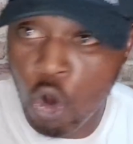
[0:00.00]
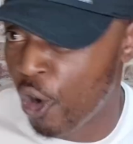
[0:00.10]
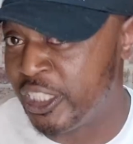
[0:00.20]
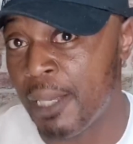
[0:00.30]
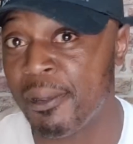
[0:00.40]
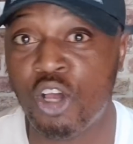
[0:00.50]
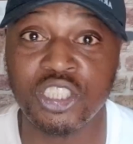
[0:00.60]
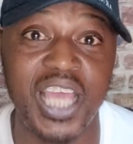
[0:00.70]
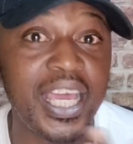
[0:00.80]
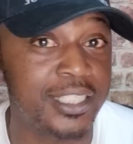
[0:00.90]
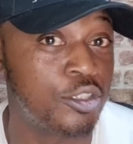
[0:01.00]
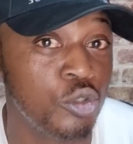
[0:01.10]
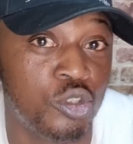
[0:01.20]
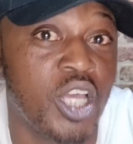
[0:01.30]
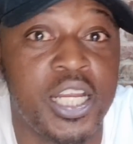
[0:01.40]
Or is it because
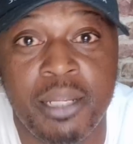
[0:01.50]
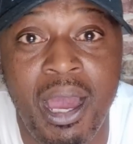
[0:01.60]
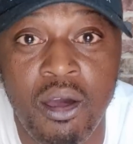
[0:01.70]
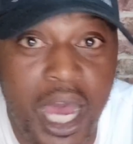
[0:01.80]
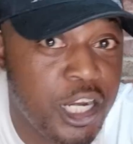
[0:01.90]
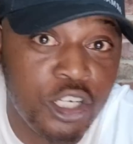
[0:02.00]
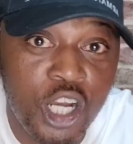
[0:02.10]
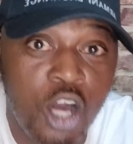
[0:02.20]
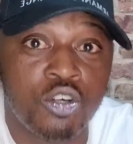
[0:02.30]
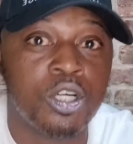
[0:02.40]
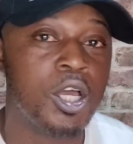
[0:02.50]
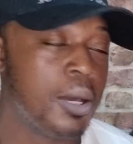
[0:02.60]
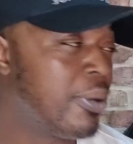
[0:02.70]
Ekin-Su turned him out? I don't know.